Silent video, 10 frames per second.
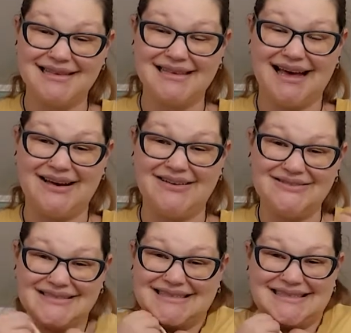So,
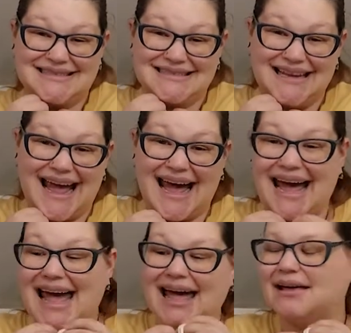
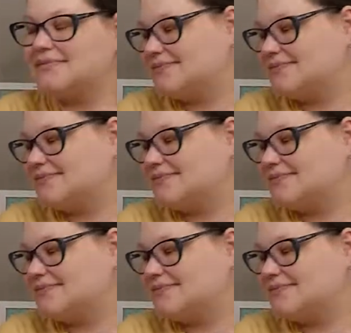yay!